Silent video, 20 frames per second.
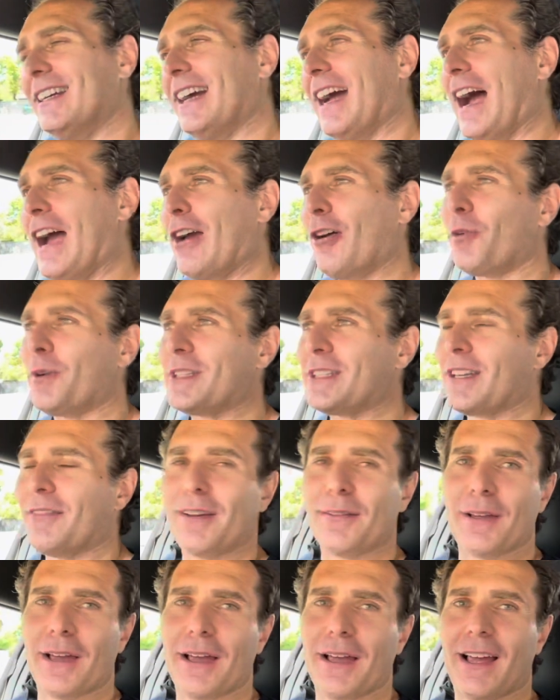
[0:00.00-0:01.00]
I always have
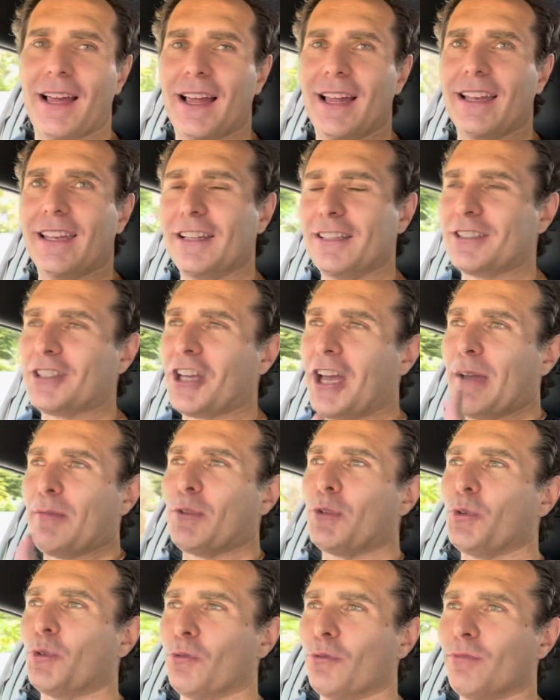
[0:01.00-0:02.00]
a little time
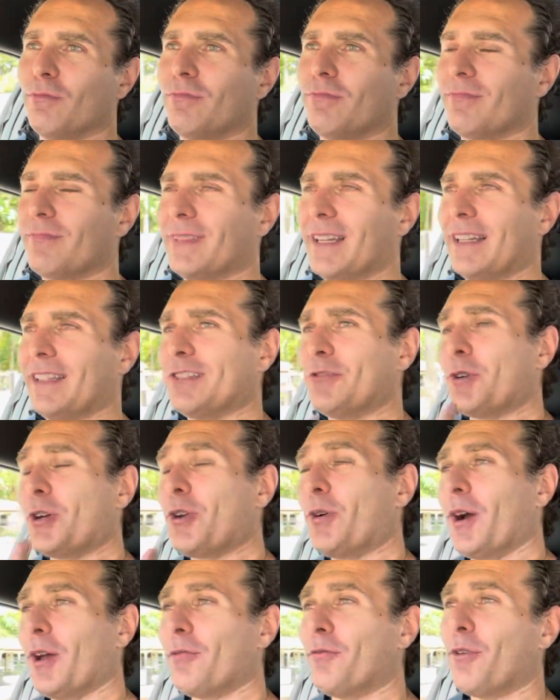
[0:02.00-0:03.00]
to that's
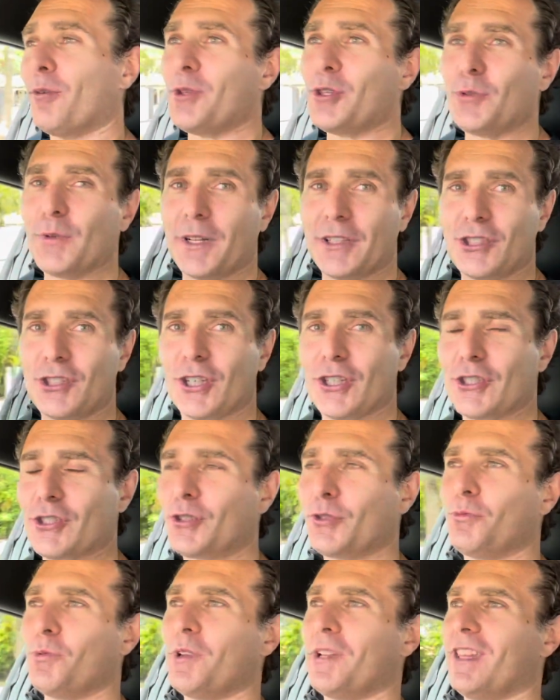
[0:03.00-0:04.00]
required for me to adjust
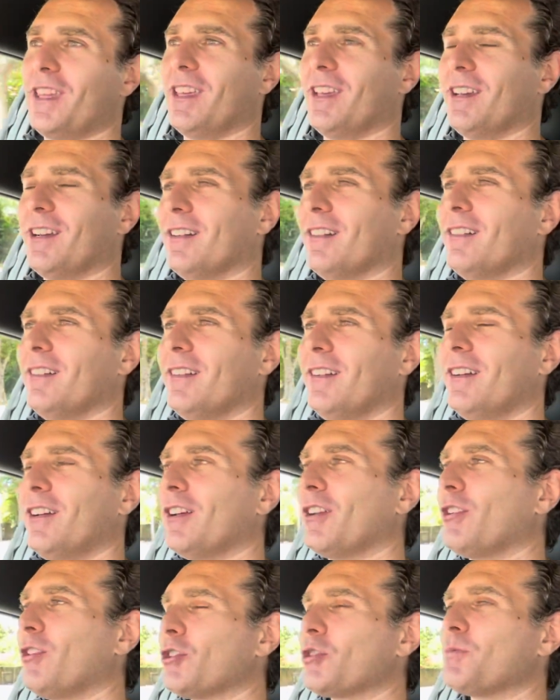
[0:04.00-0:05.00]
to really
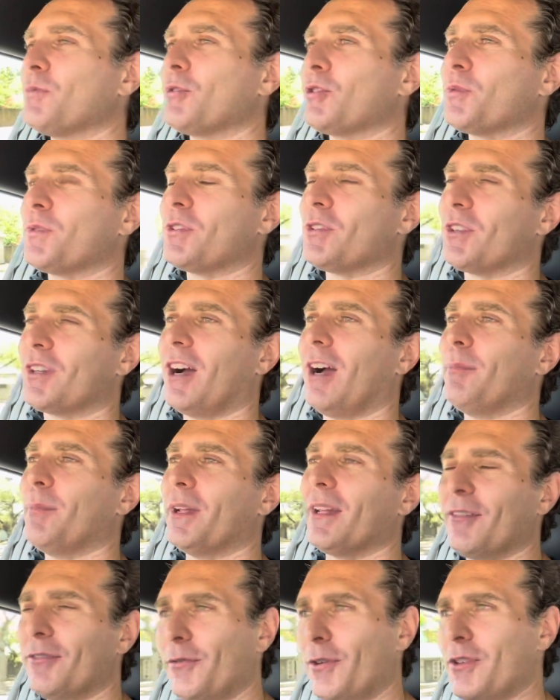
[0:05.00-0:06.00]
go smooth with the car.
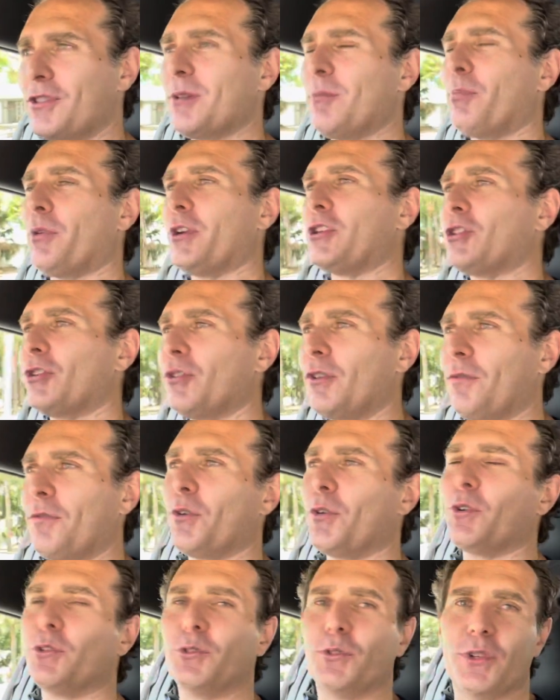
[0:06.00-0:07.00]
But first impression, if
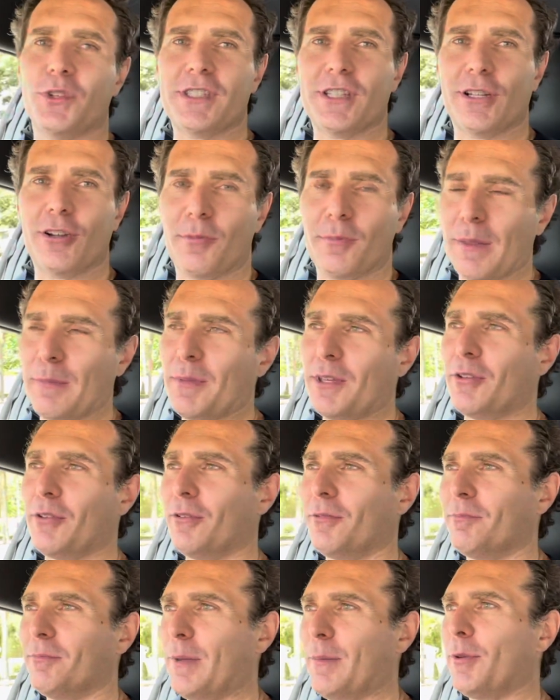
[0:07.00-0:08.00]
you go to the dealer, maybe
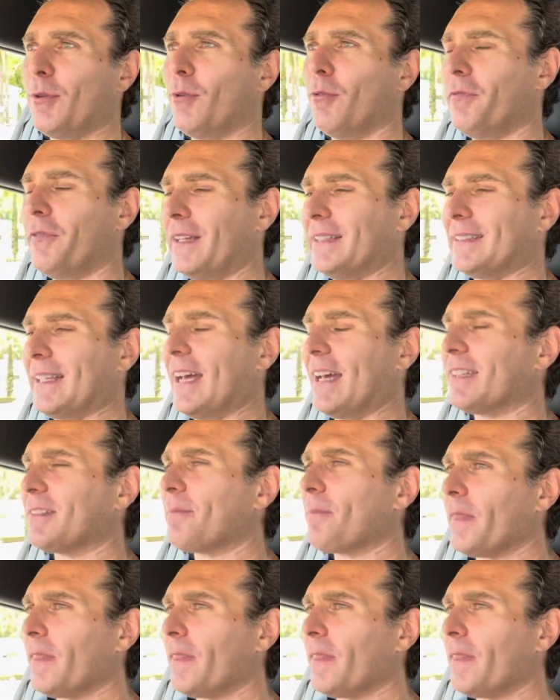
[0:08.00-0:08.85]
you feel that.